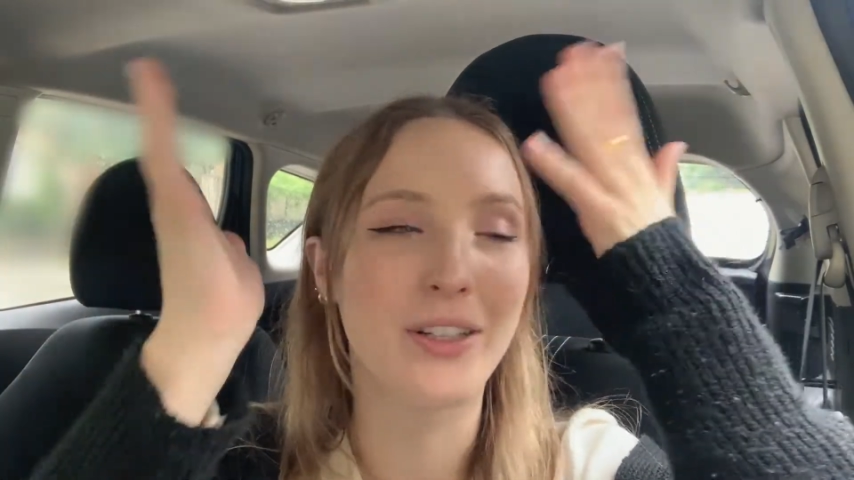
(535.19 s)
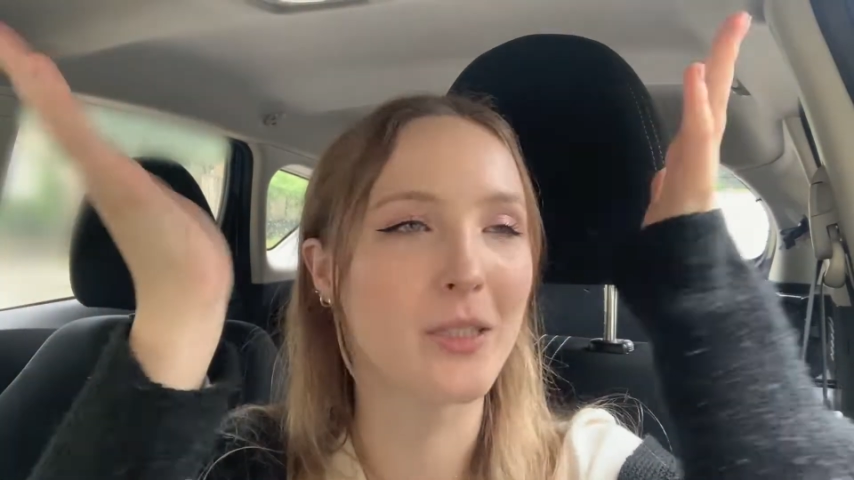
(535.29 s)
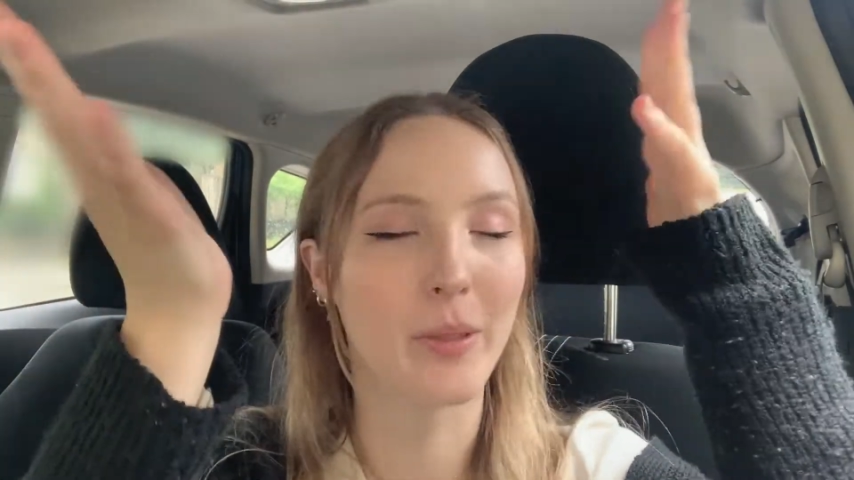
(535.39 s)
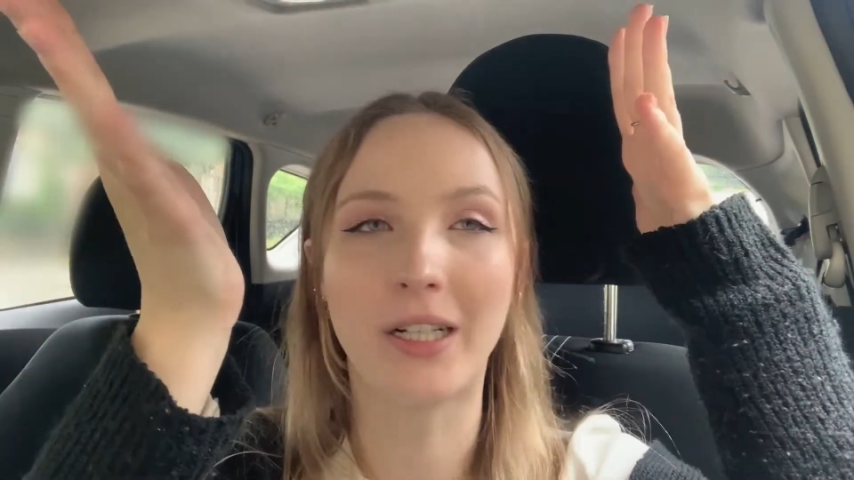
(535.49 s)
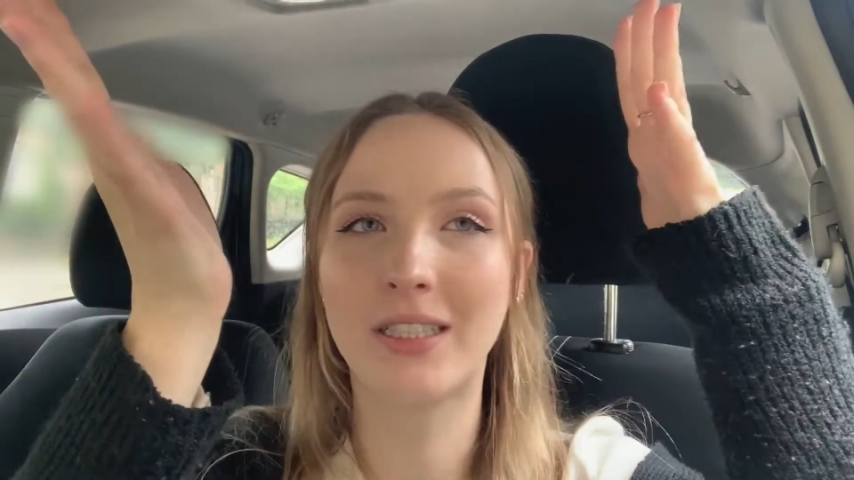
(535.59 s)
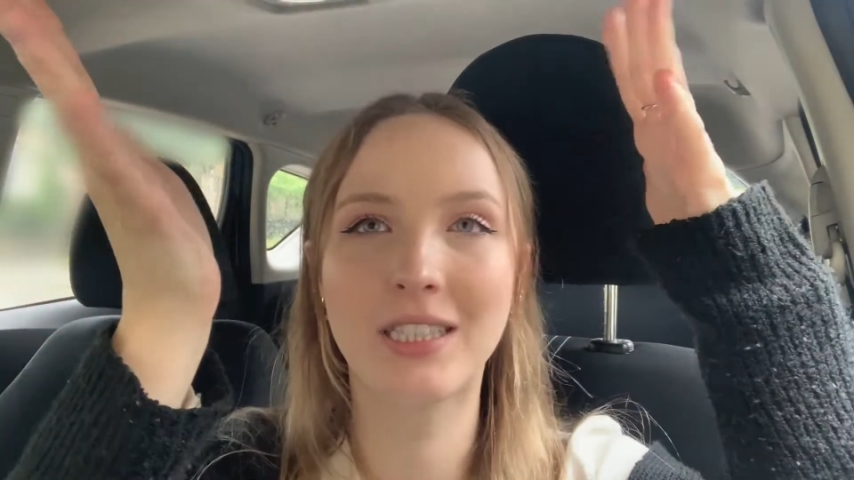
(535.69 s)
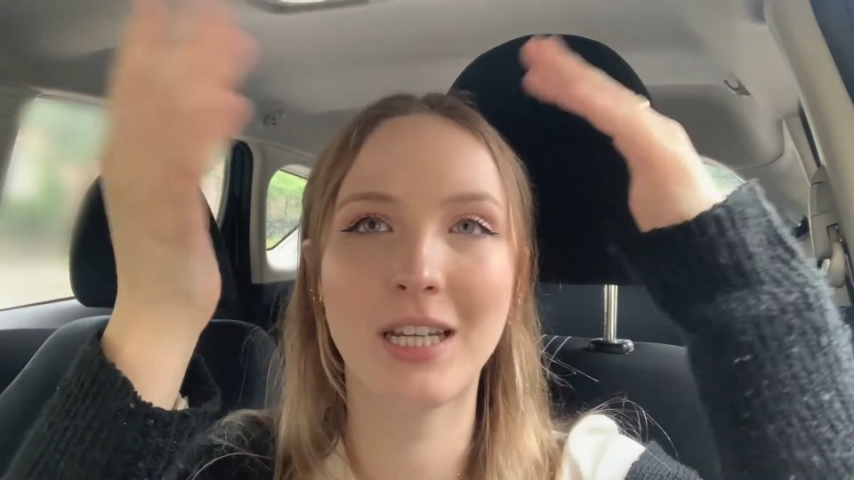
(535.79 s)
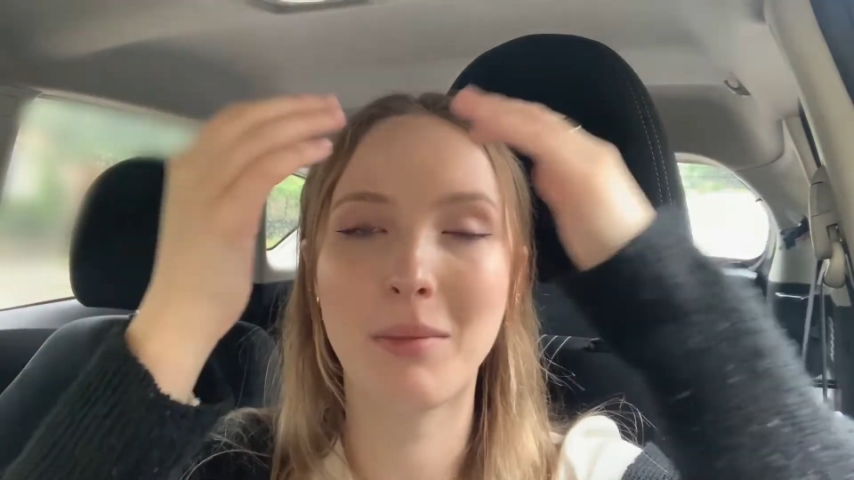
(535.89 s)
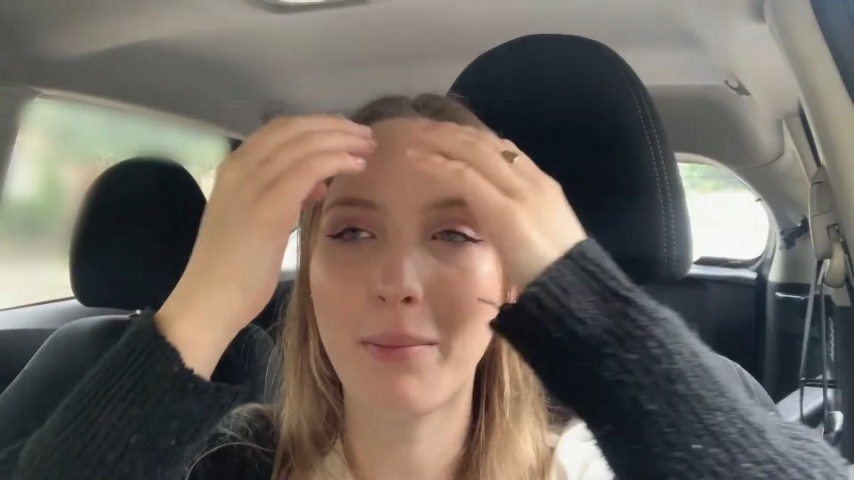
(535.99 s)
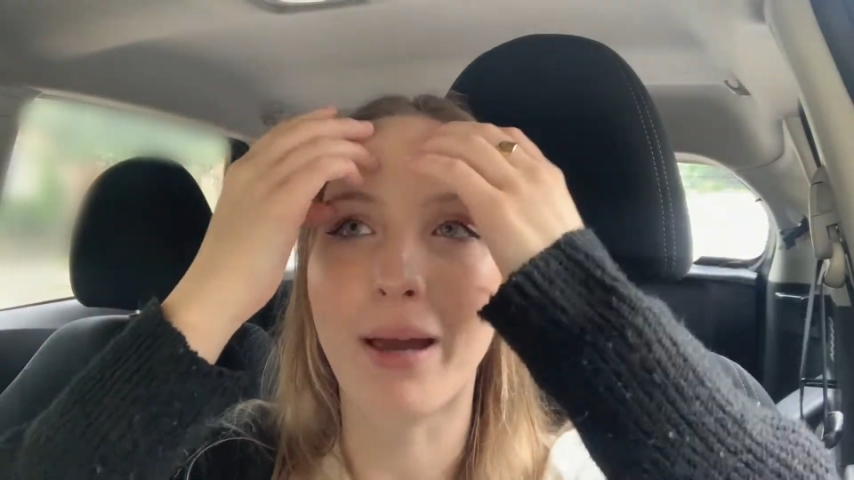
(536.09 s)
experienced it
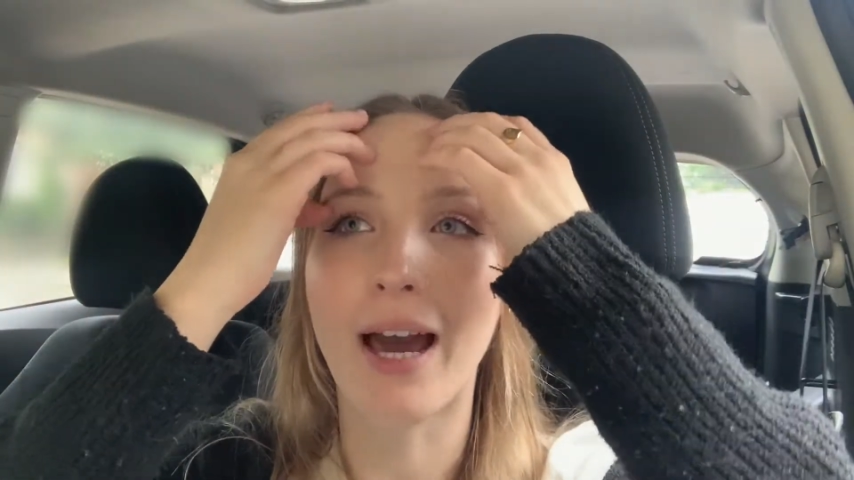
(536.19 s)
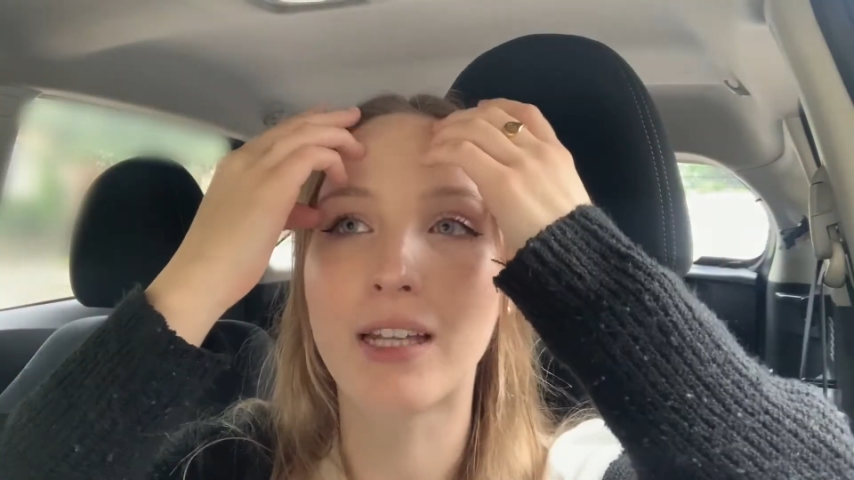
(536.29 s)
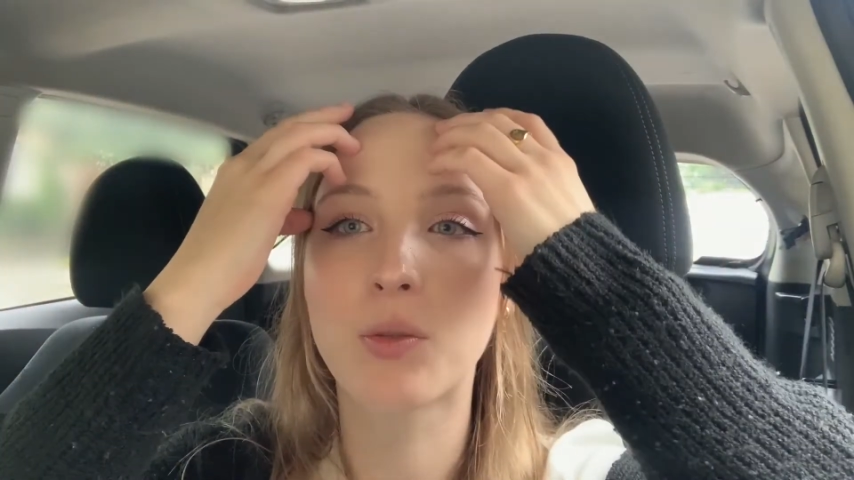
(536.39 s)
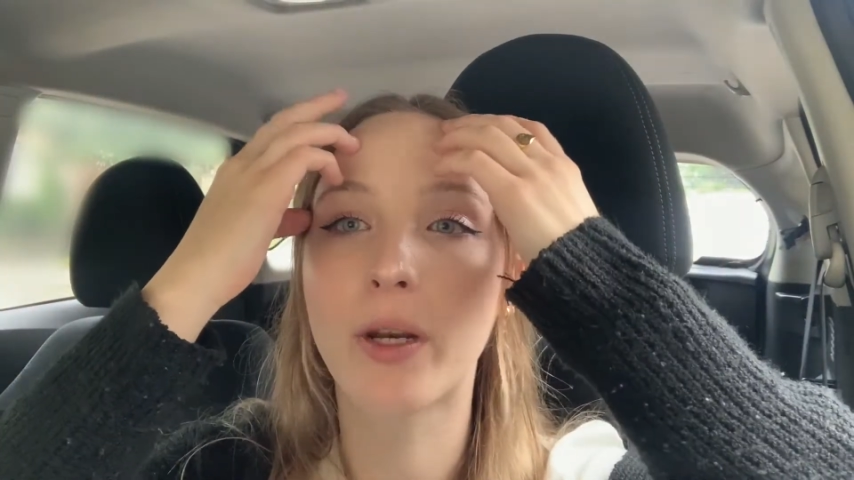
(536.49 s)
in my past.